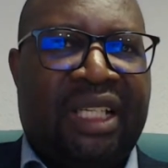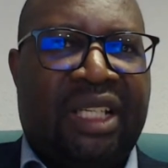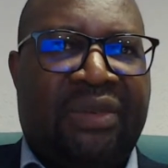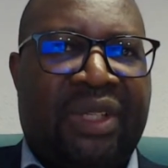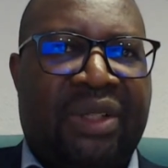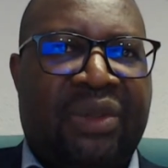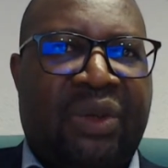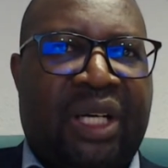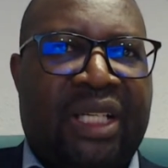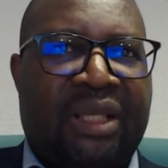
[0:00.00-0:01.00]
If you
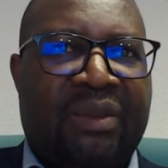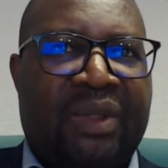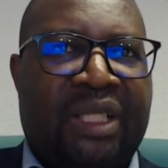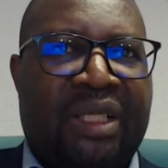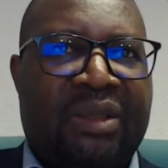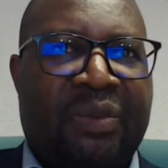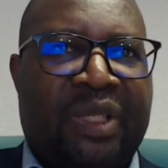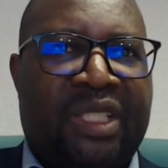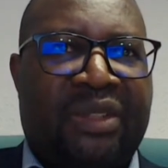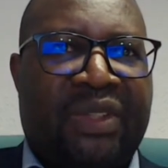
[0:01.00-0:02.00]
require
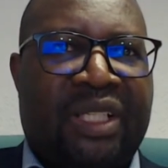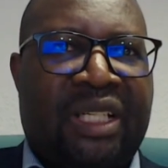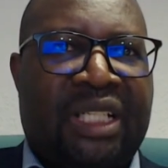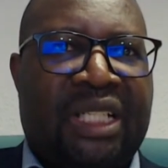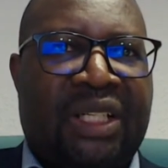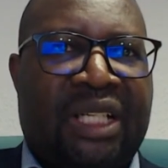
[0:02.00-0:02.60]
specific legal